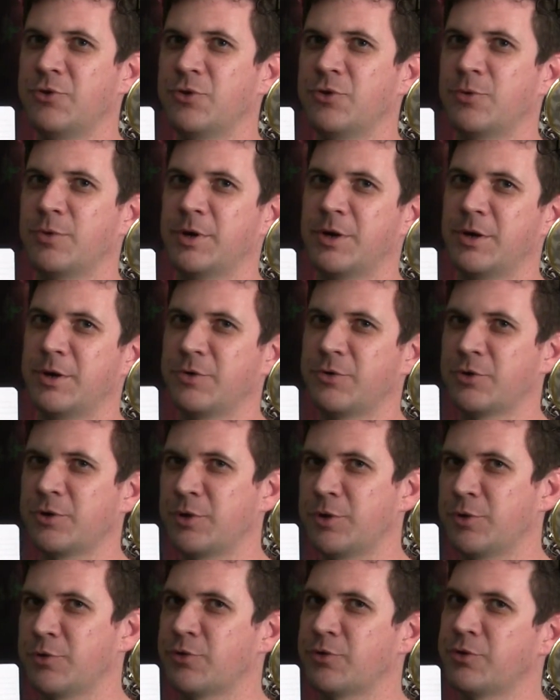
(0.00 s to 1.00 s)
to where it's
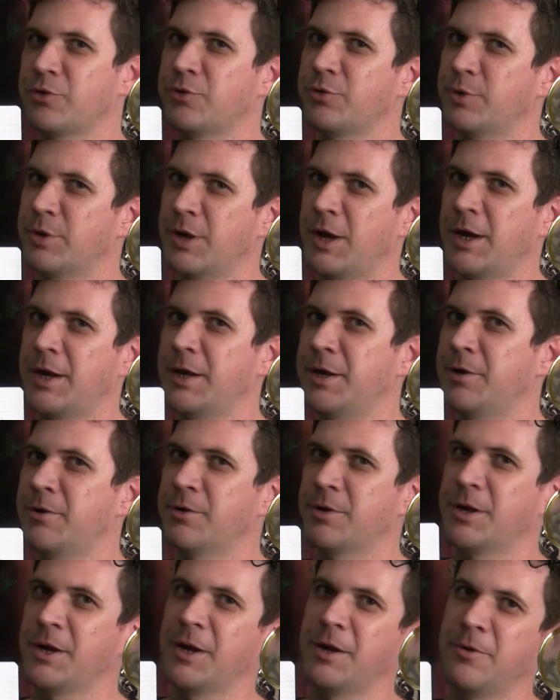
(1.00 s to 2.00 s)
closer to a
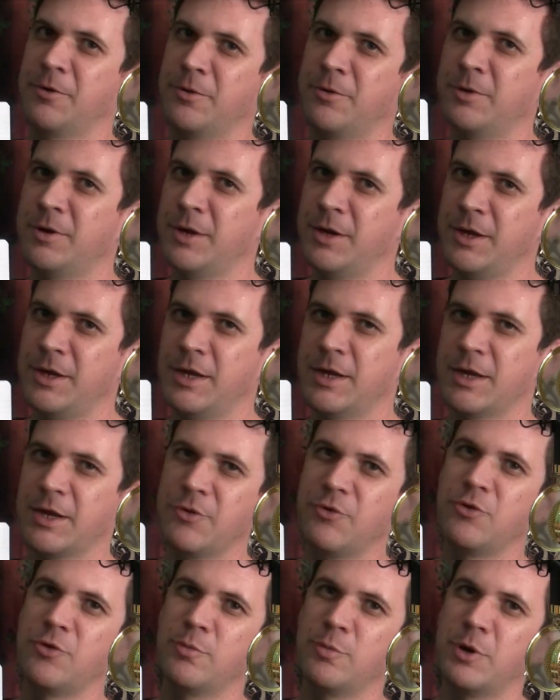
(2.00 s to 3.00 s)
90-degree angle, it gives
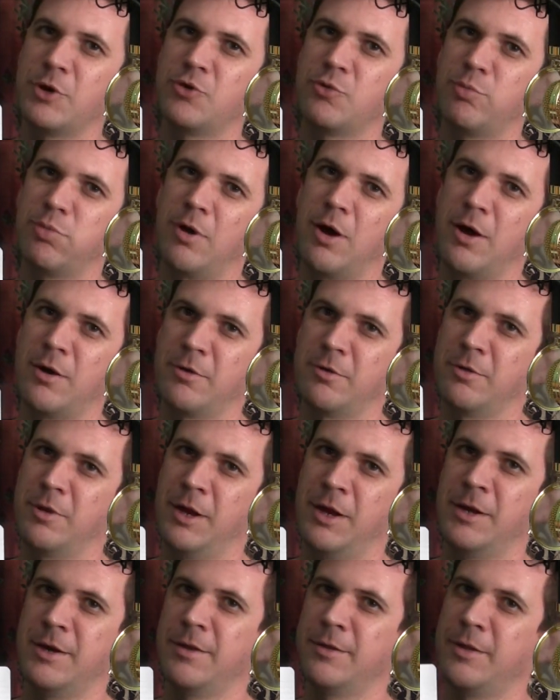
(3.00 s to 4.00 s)
you a much broader line.